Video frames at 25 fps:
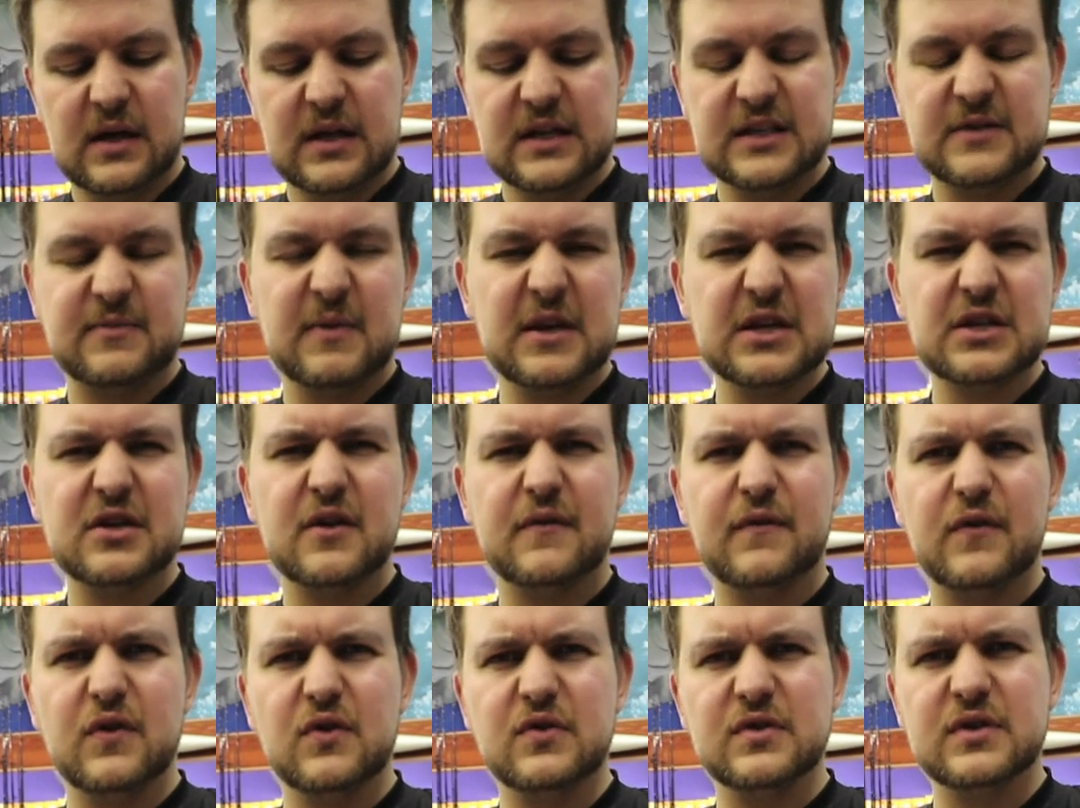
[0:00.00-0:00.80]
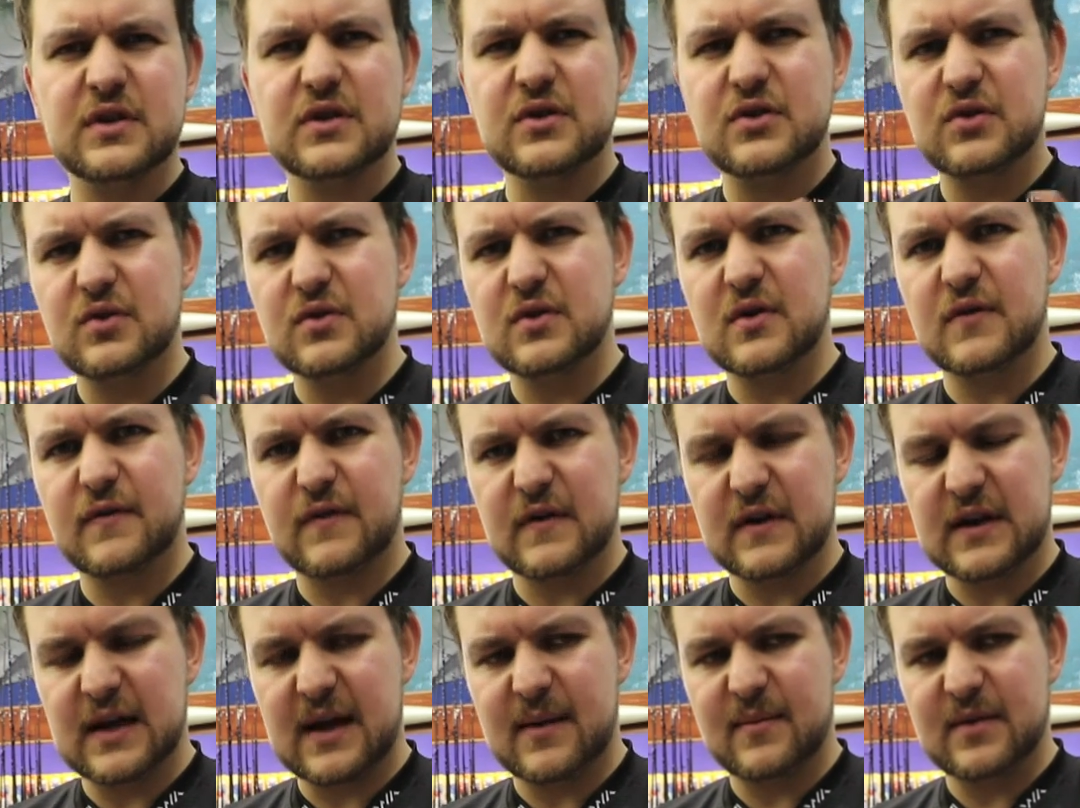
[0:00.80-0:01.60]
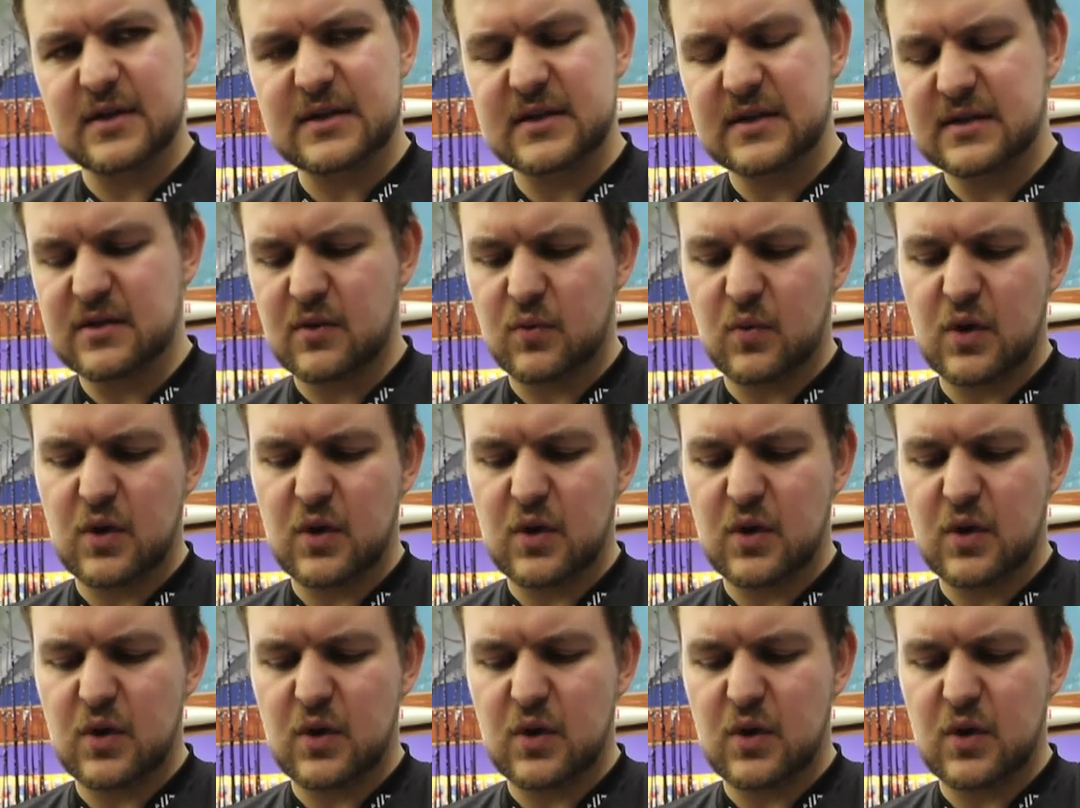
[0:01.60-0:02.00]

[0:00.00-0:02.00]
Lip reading: Especially if you're using two different diameters,